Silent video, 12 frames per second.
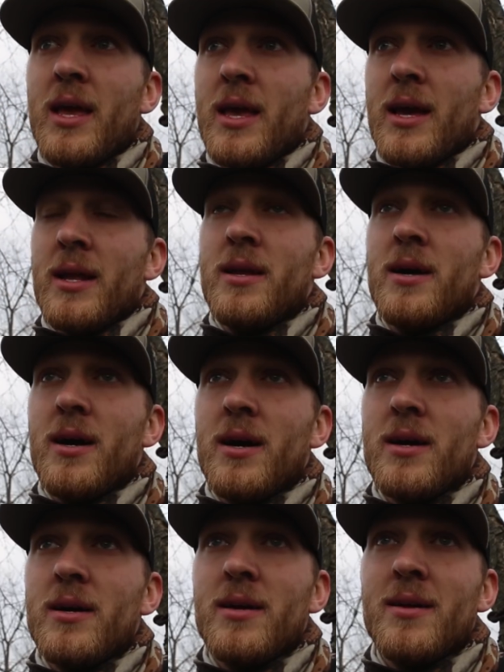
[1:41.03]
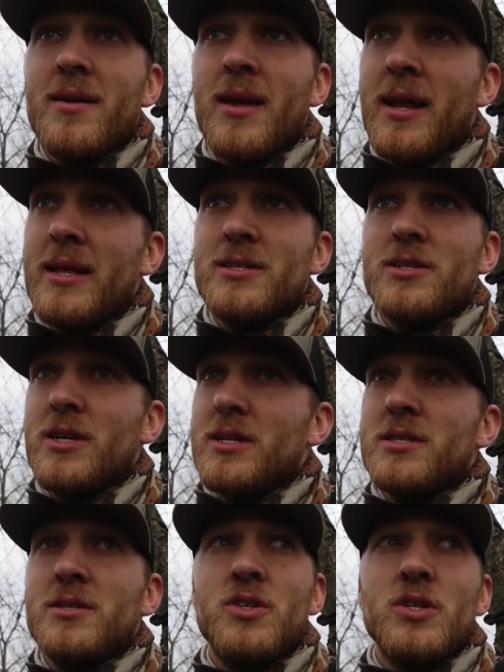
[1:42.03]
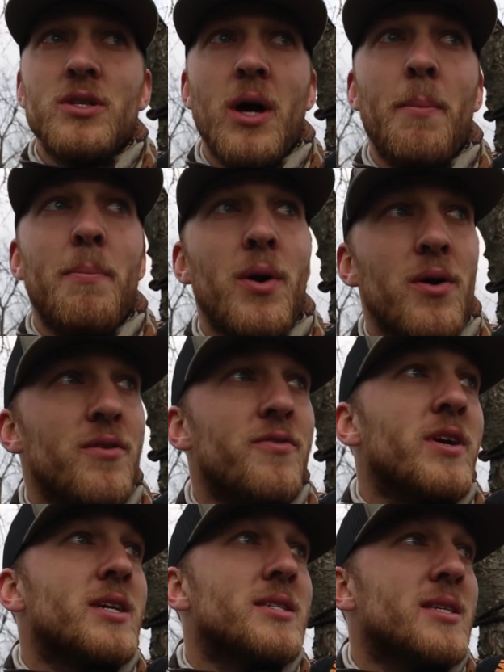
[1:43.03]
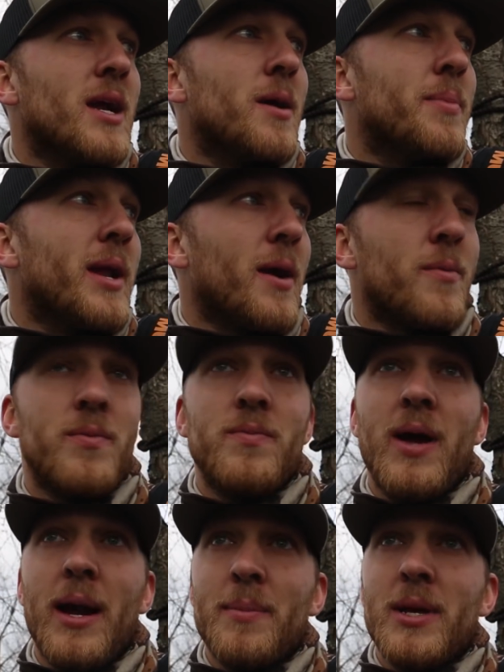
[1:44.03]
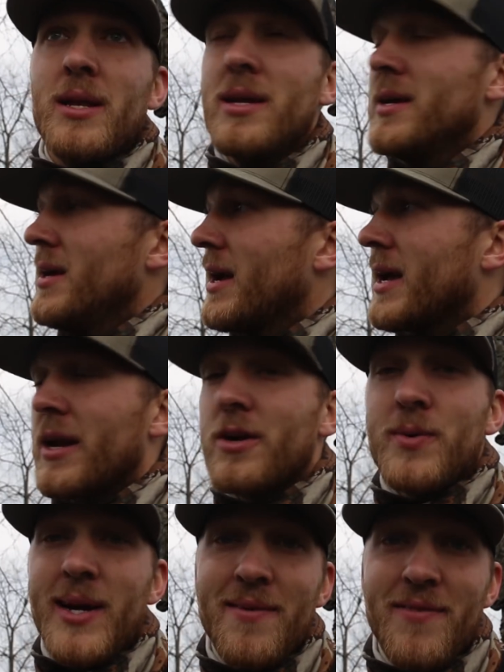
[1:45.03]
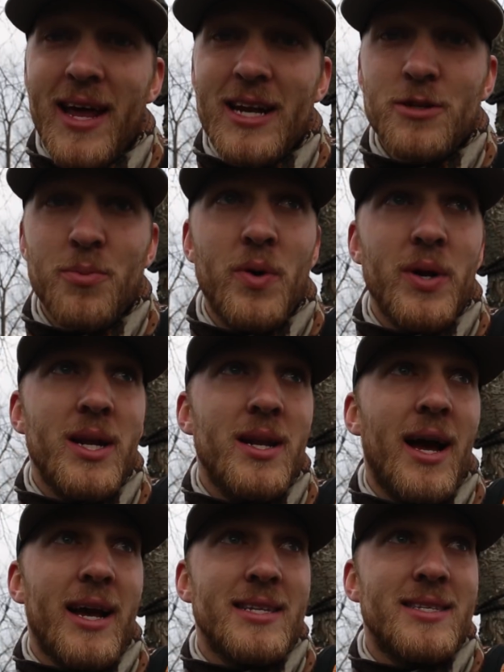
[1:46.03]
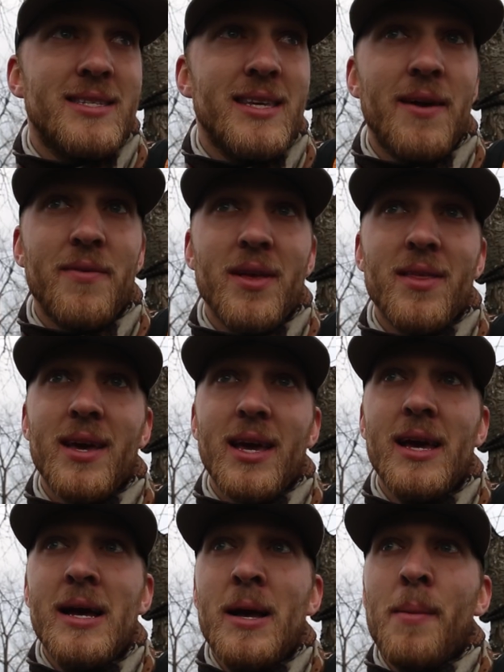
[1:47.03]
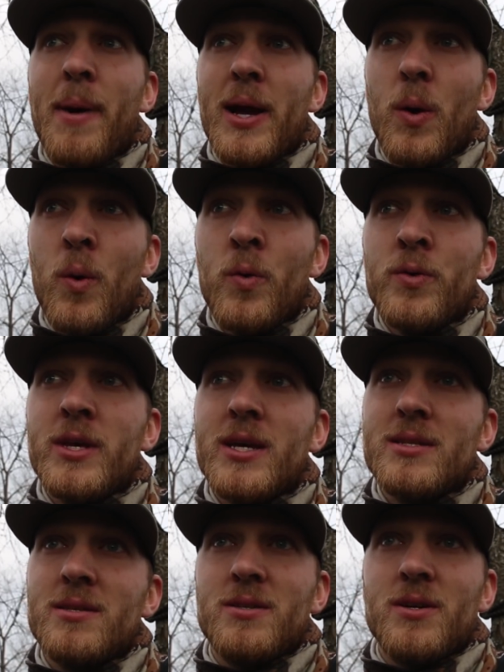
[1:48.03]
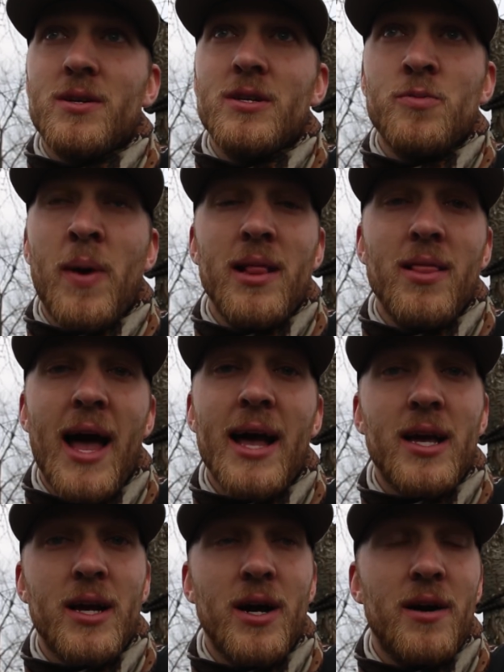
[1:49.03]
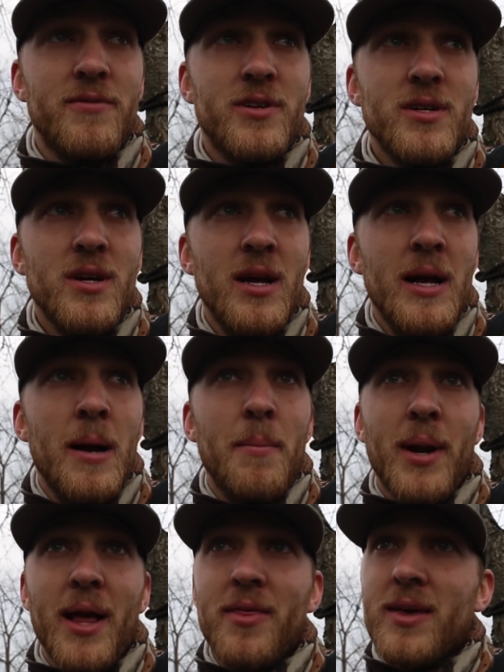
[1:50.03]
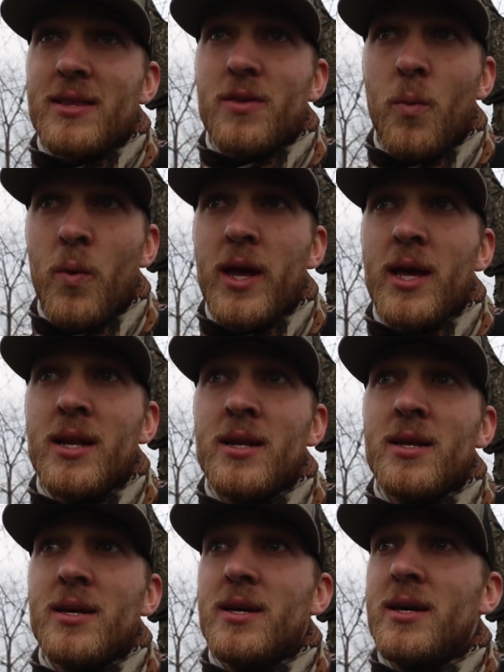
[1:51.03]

And it's just a perfect setup. And I mean, I got a great vantage point. I can see everything. My only concern is my lack of cover, but I think the wind